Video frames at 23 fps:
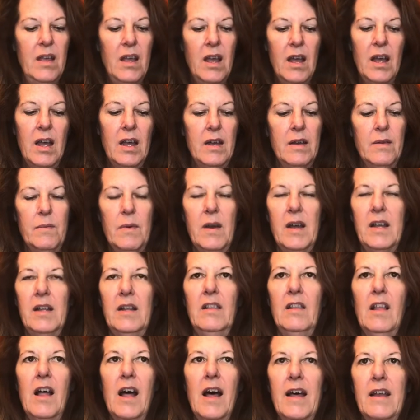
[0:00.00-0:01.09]
A
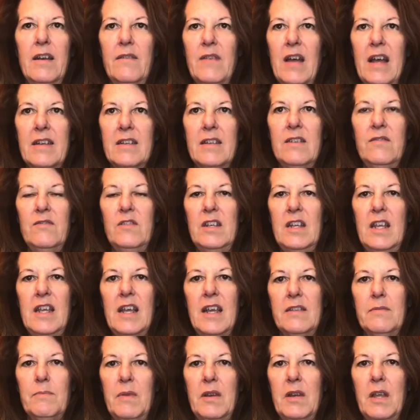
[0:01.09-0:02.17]
lot of activity
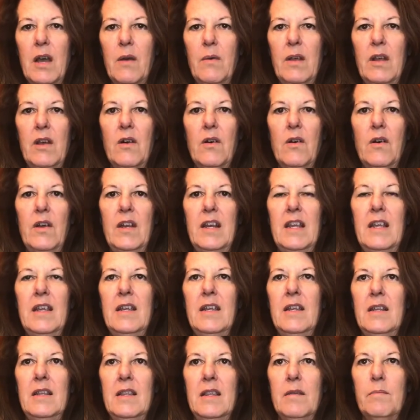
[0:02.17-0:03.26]
has been going on
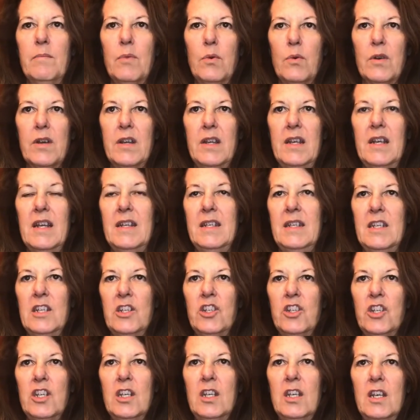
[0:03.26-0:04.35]
in the Borden
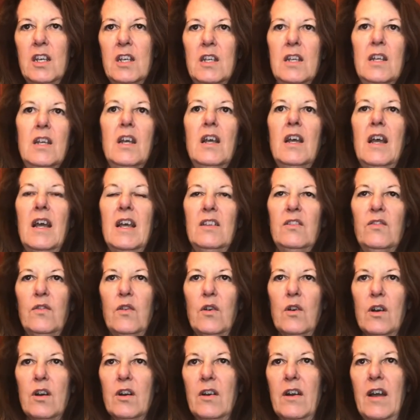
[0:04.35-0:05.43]
addition as
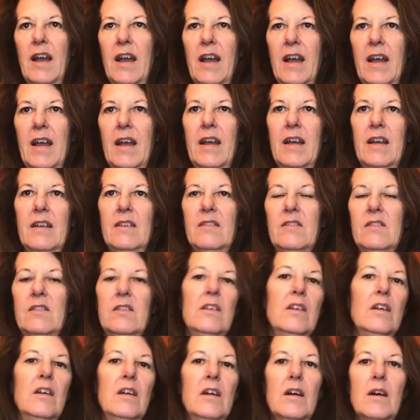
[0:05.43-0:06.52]
far as
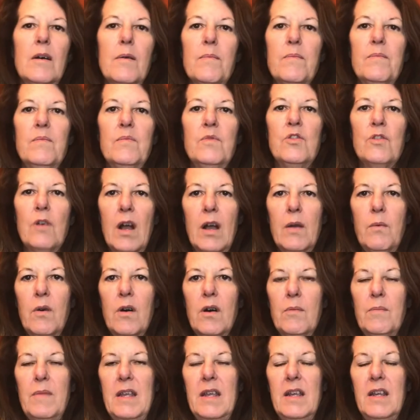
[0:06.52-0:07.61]

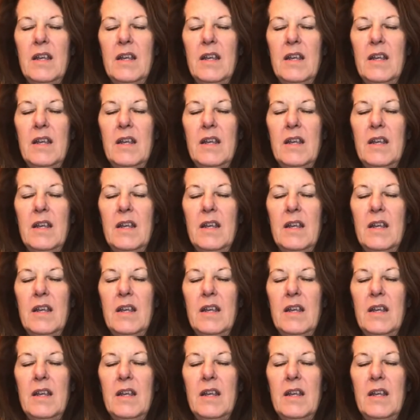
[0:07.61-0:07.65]
drywall being